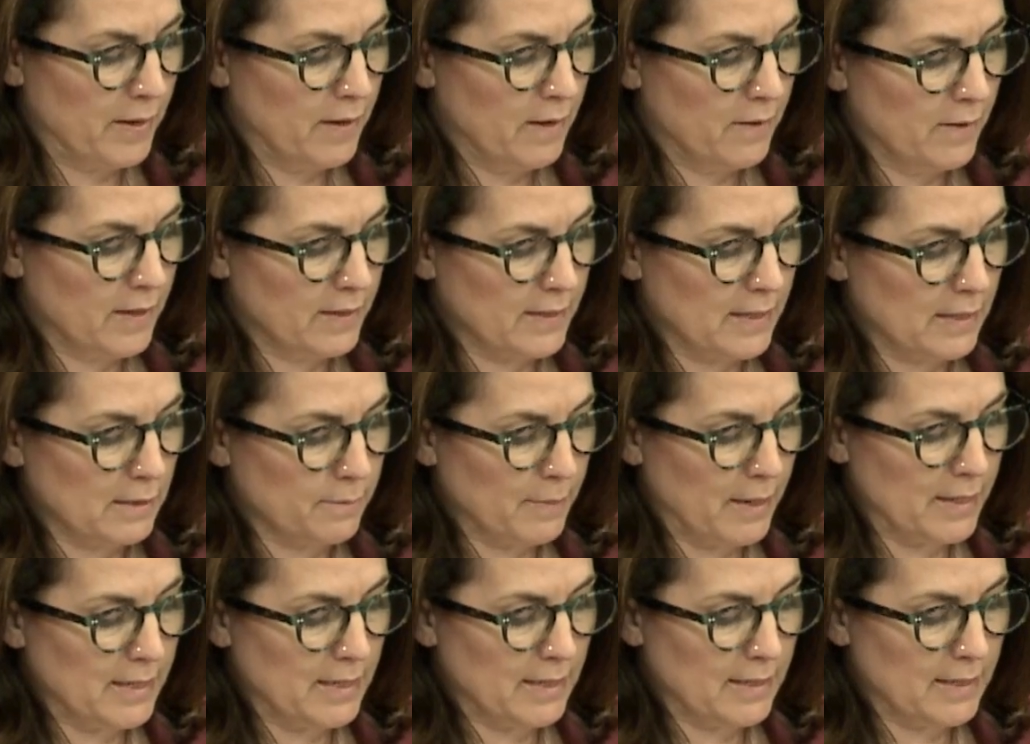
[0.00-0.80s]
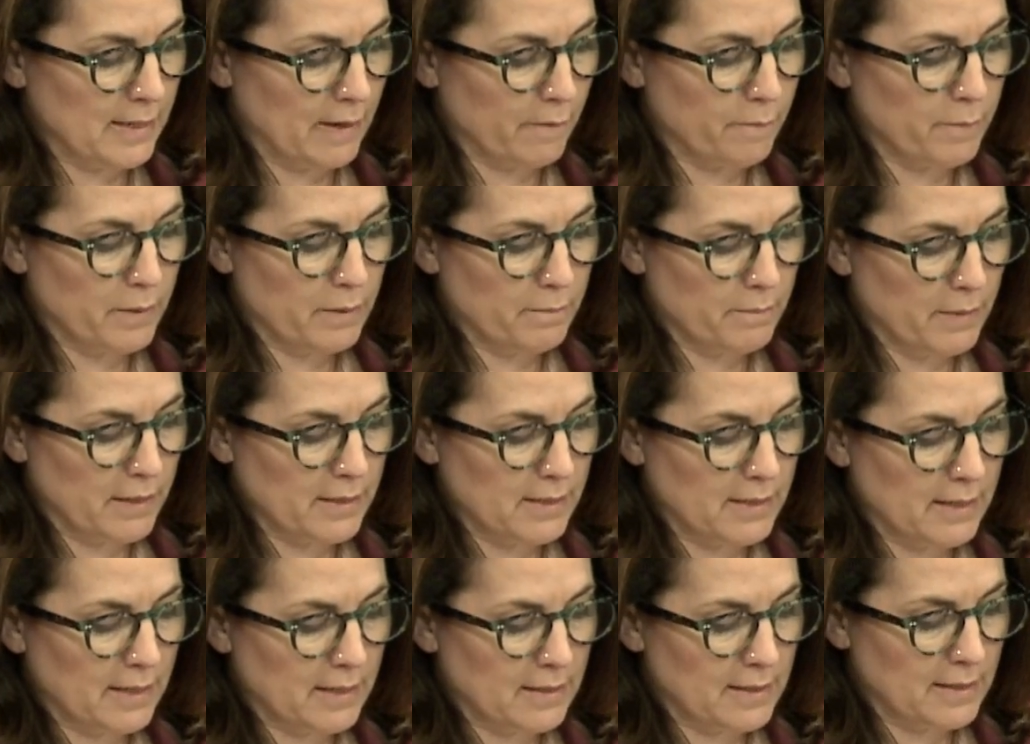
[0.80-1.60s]
The Tasmanian Government
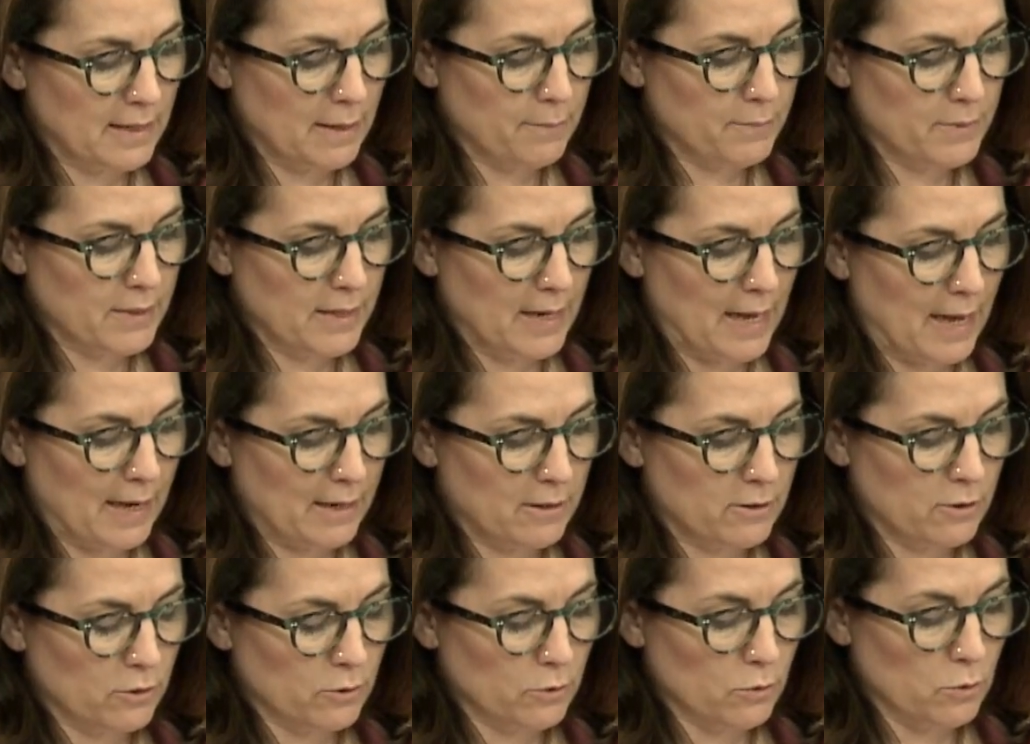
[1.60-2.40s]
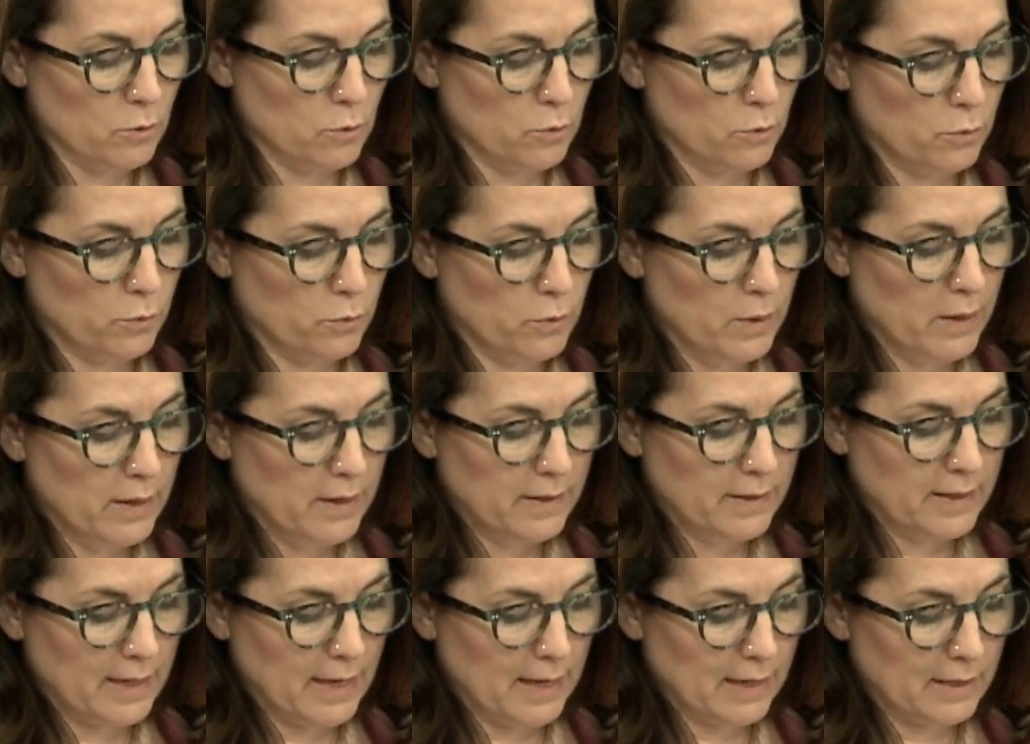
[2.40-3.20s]
must accept and act on all
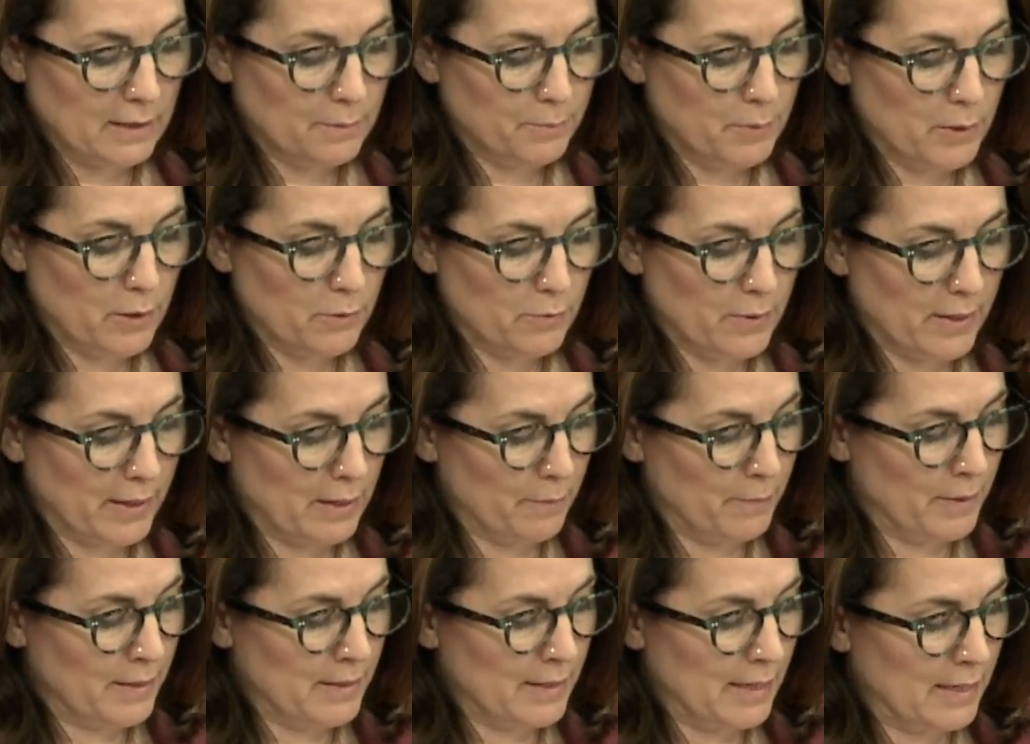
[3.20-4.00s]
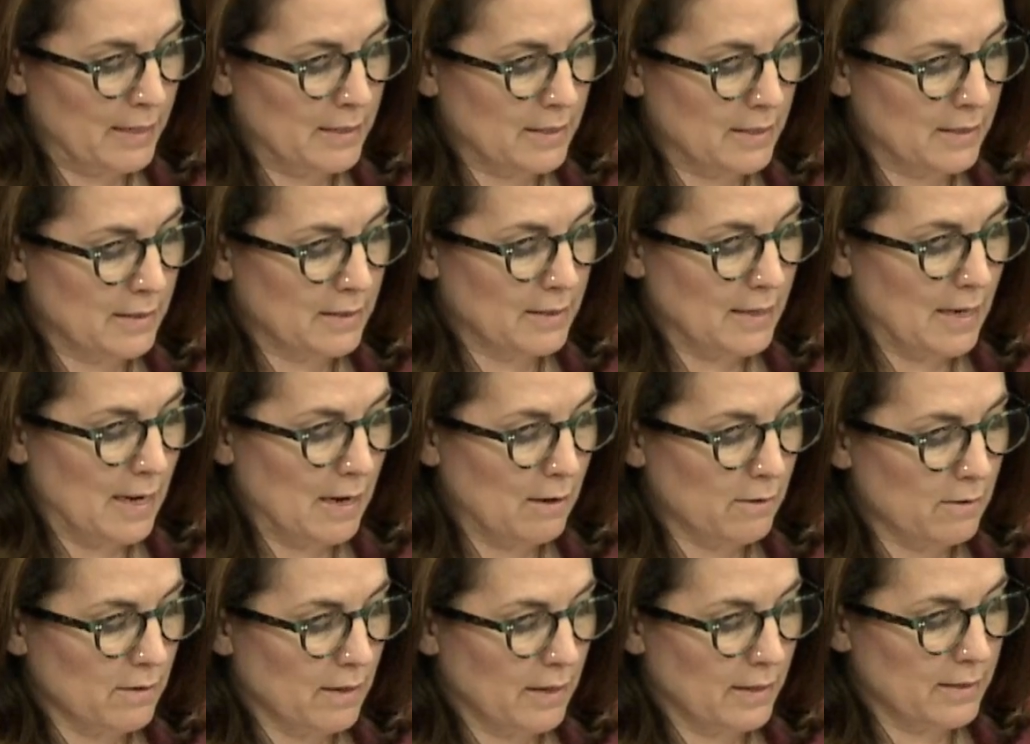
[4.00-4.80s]
the expert recommendations
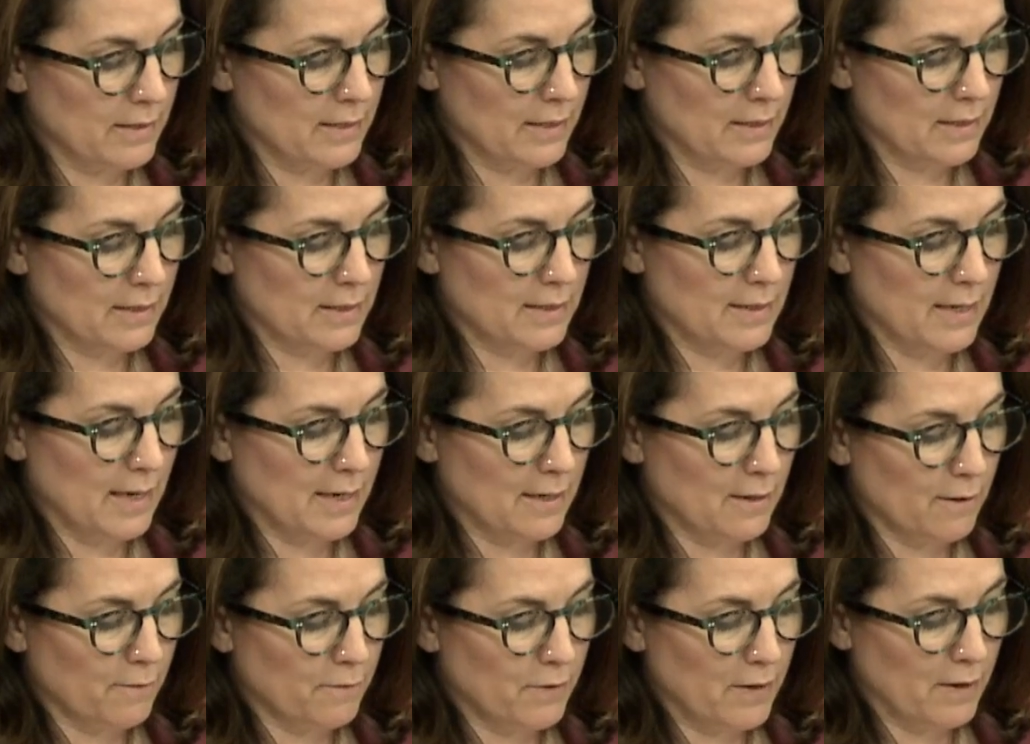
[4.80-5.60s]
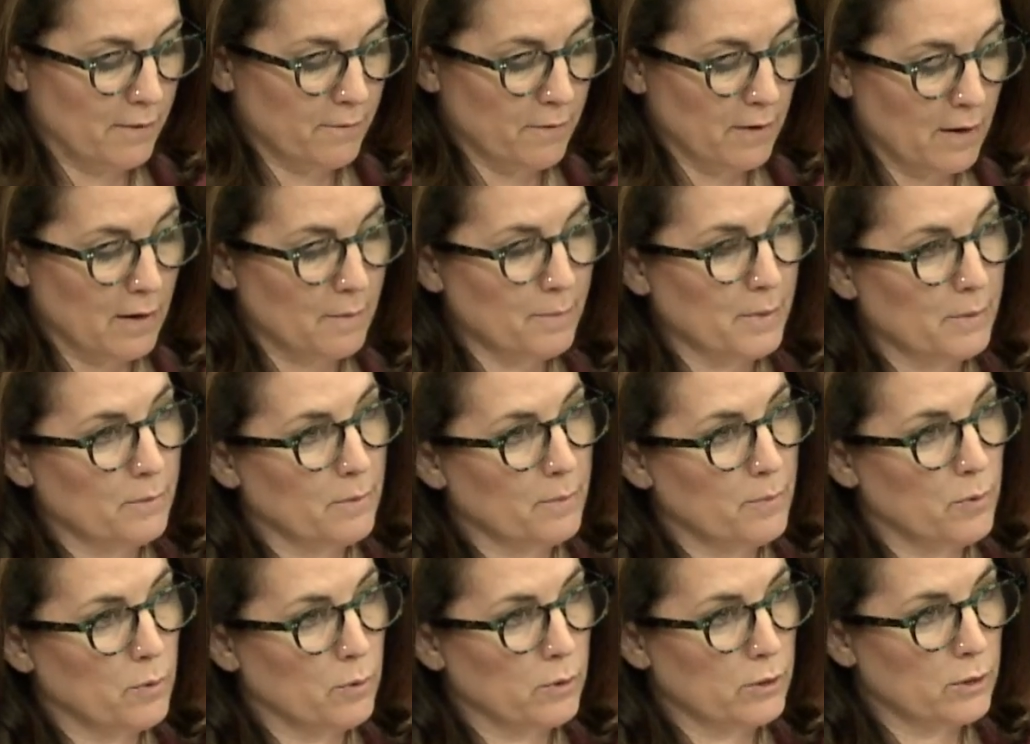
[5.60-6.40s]
outlined in the State of the Environment
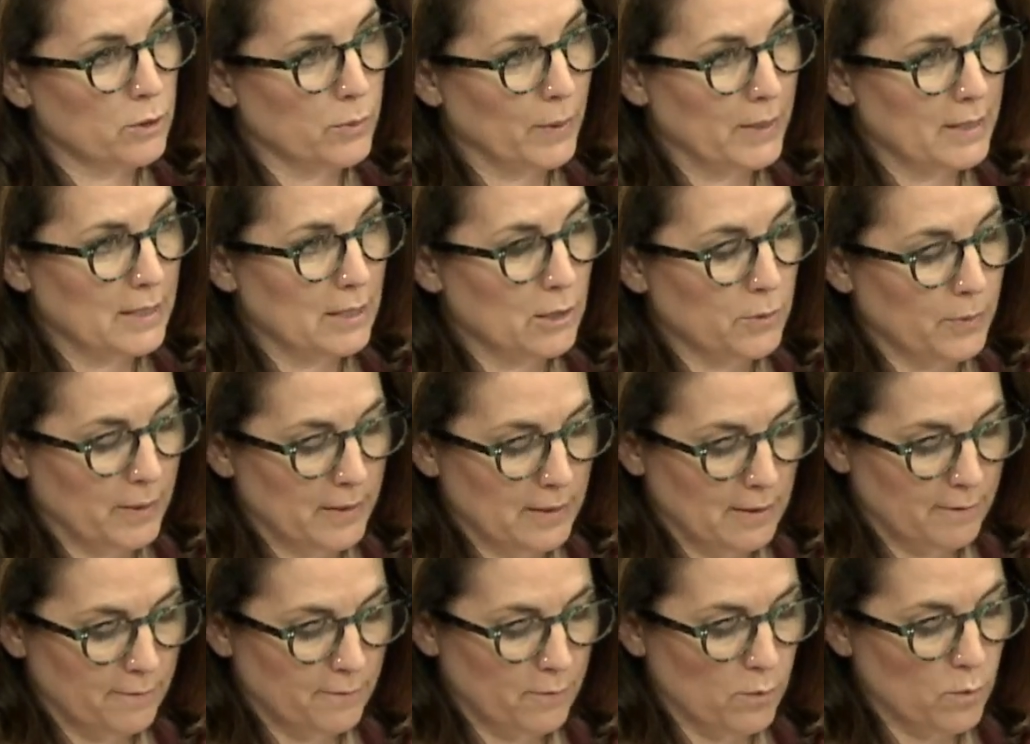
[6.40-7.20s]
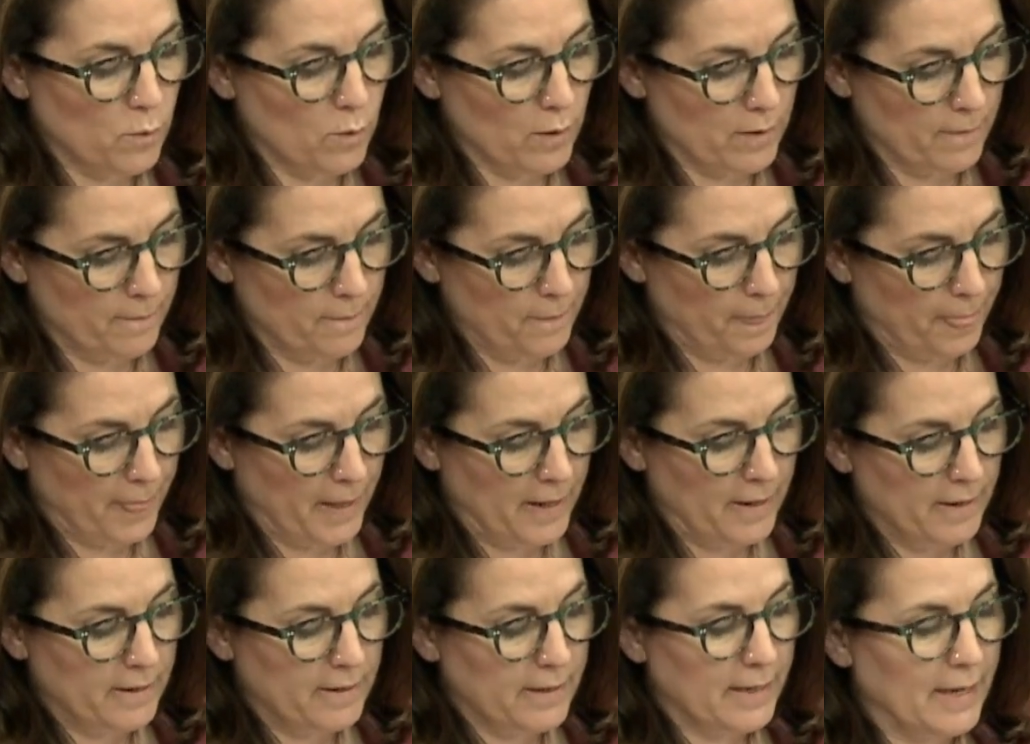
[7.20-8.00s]
Report 2024.
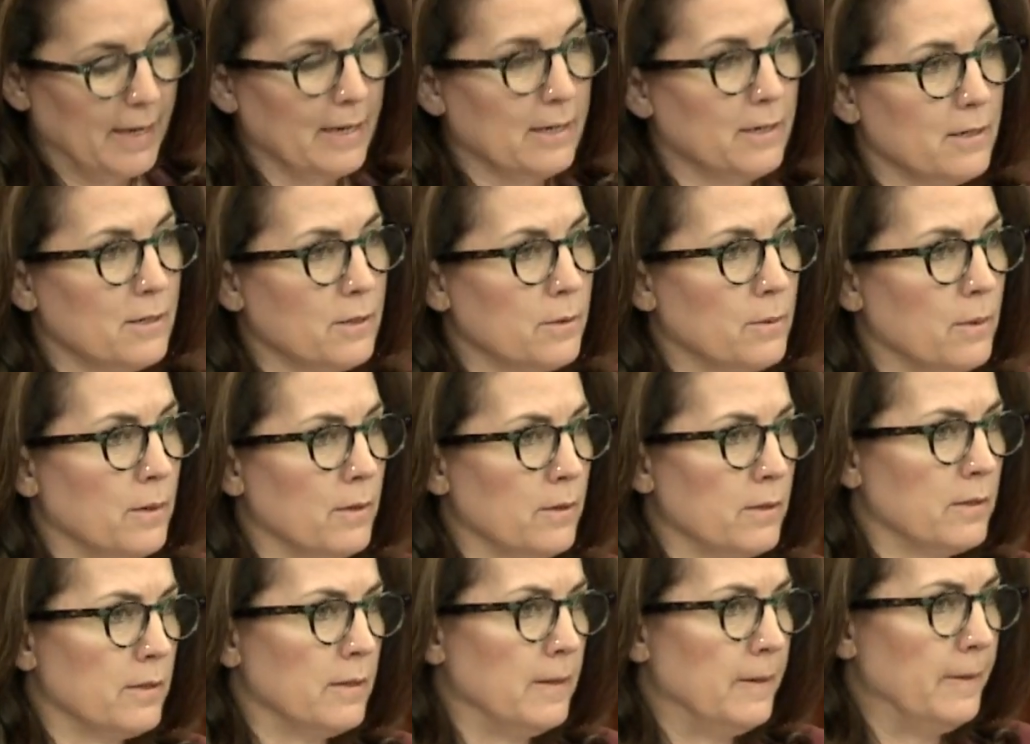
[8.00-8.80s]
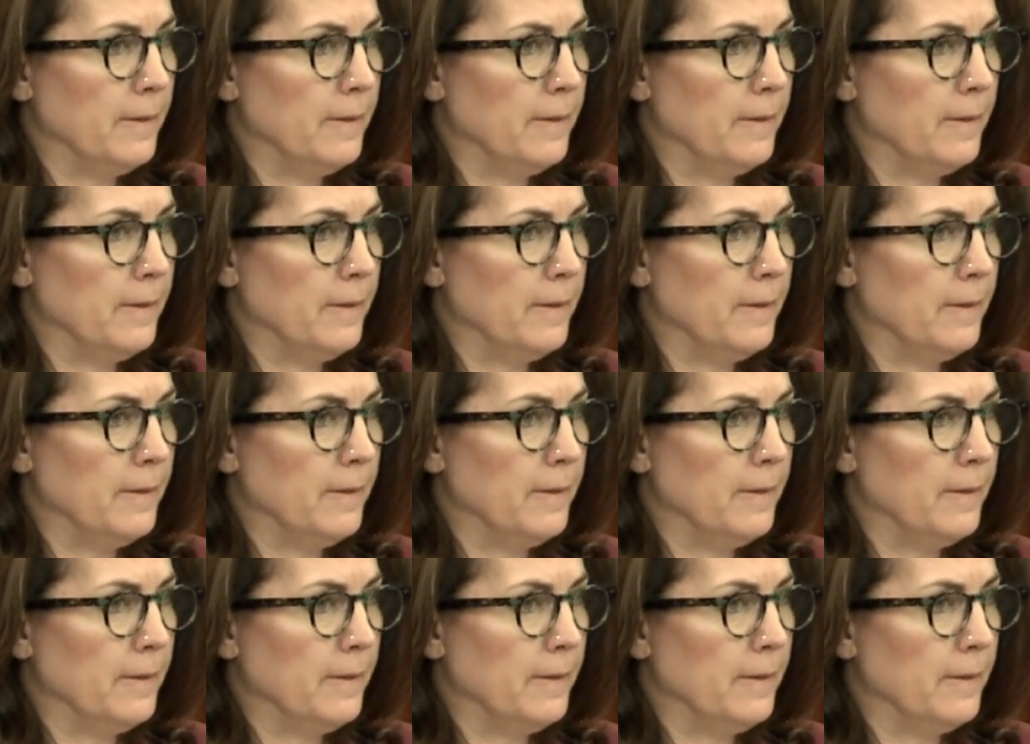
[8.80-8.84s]
End quote.